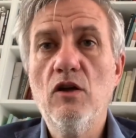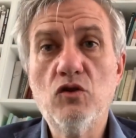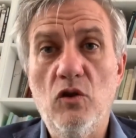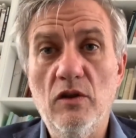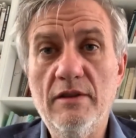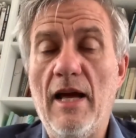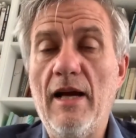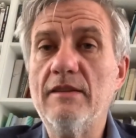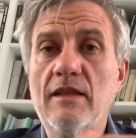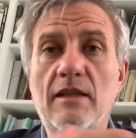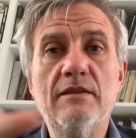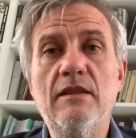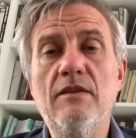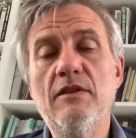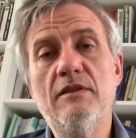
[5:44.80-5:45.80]
Soleterre's
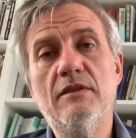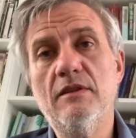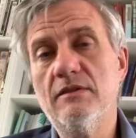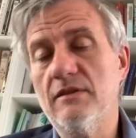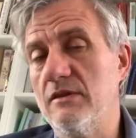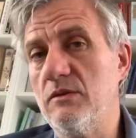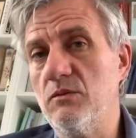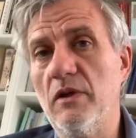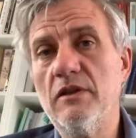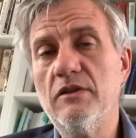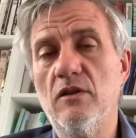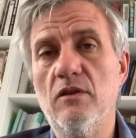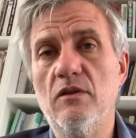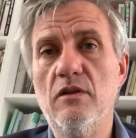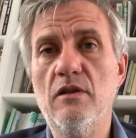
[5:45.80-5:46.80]
activities, the
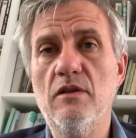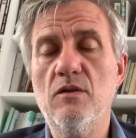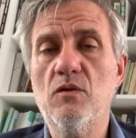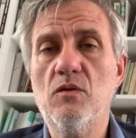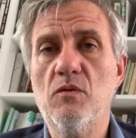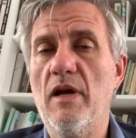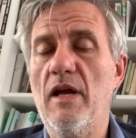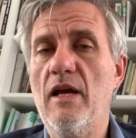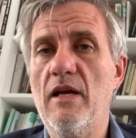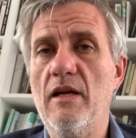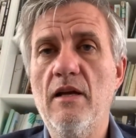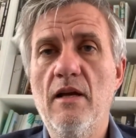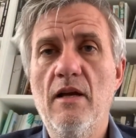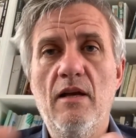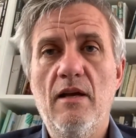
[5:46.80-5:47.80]
situation in
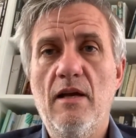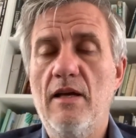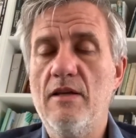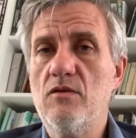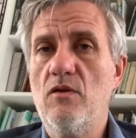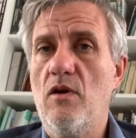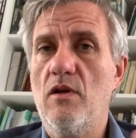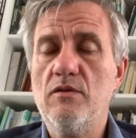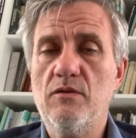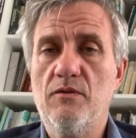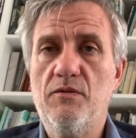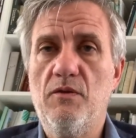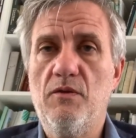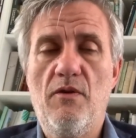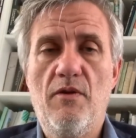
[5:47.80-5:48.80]
Ukraine, and so on and so
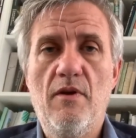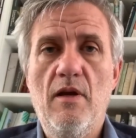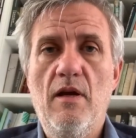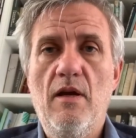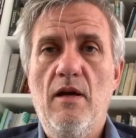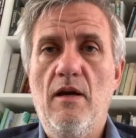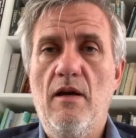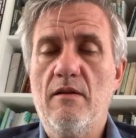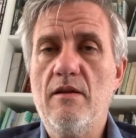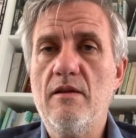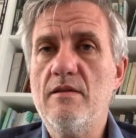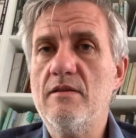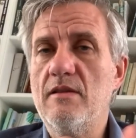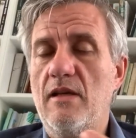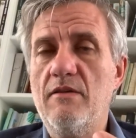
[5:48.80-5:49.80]
forth.
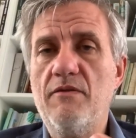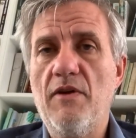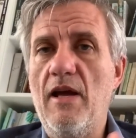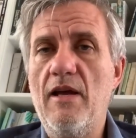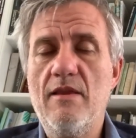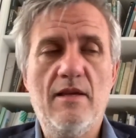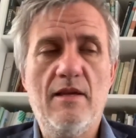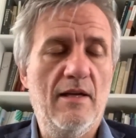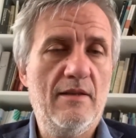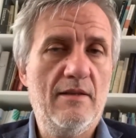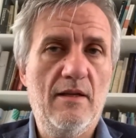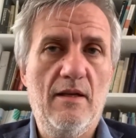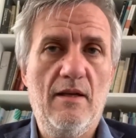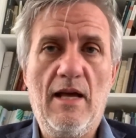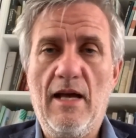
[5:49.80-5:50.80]
This is an event that,
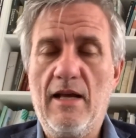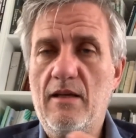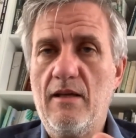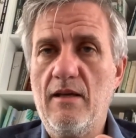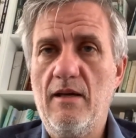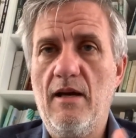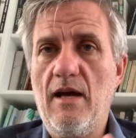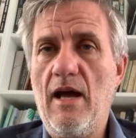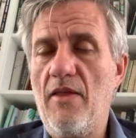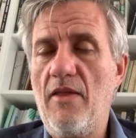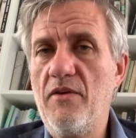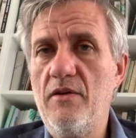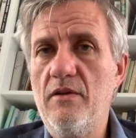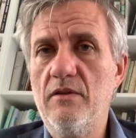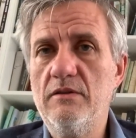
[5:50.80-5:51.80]
like
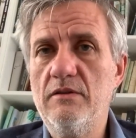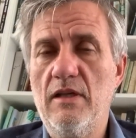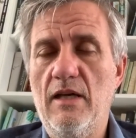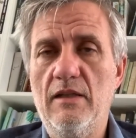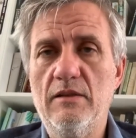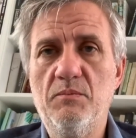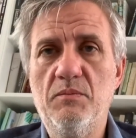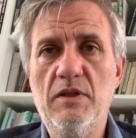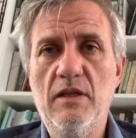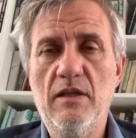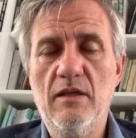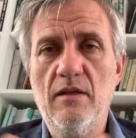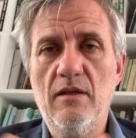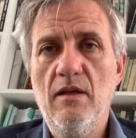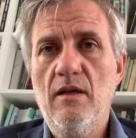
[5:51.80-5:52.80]
others, has
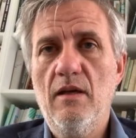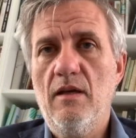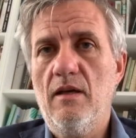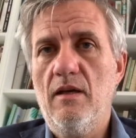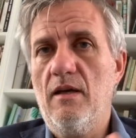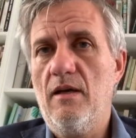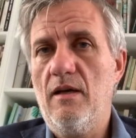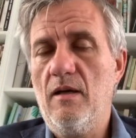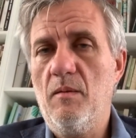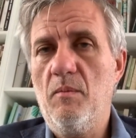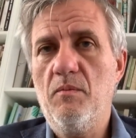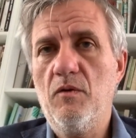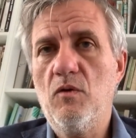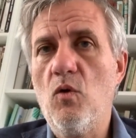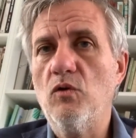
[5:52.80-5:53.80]
been
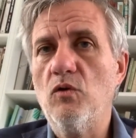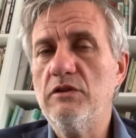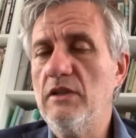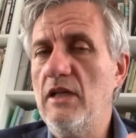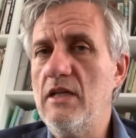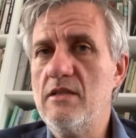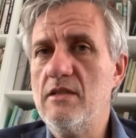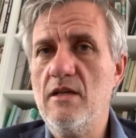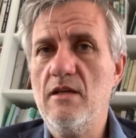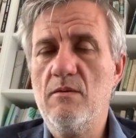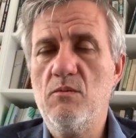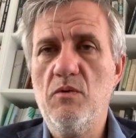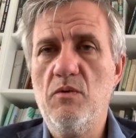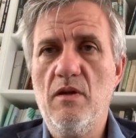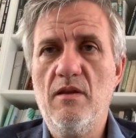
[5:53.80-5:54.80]

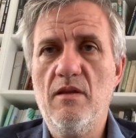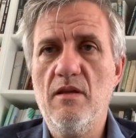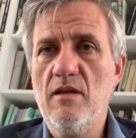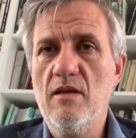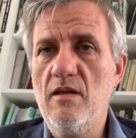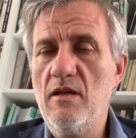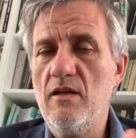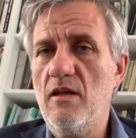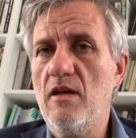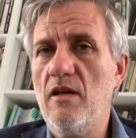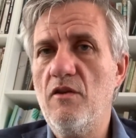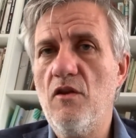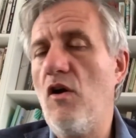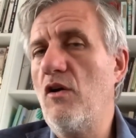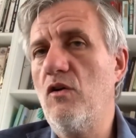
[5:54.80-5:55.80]
coordinated with the
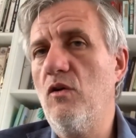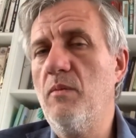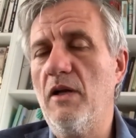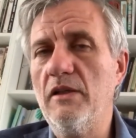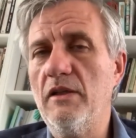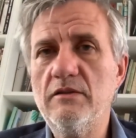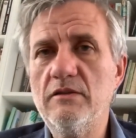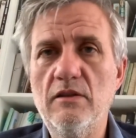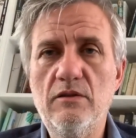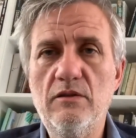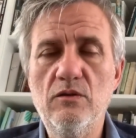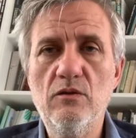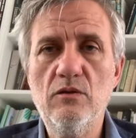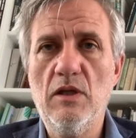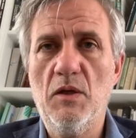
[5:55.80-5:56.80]
Illinois Global
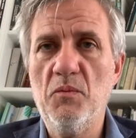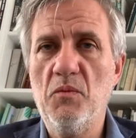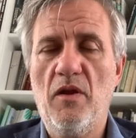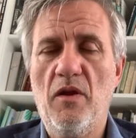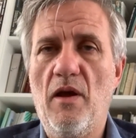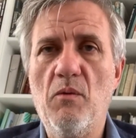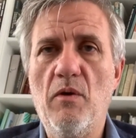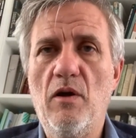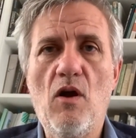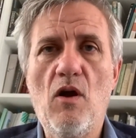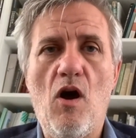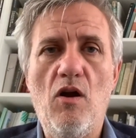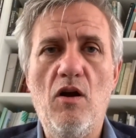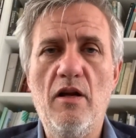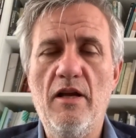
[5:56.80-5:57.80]
Institute and with our
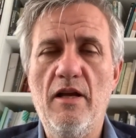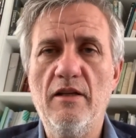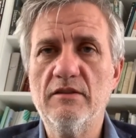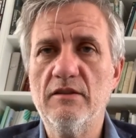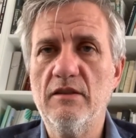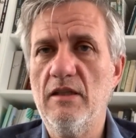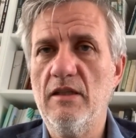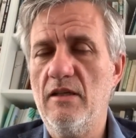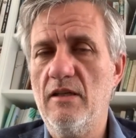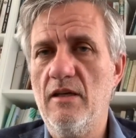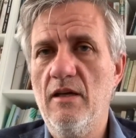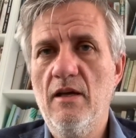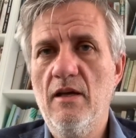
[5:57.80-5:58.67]
colleagues in